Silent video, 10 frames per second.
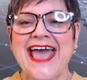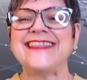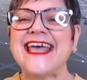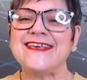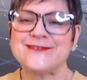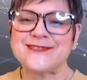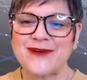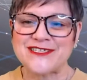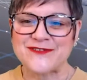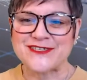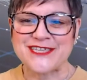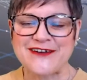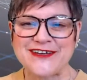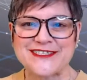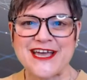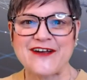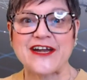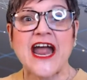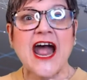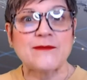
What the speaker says: And thank you so much for sharing, Taryn.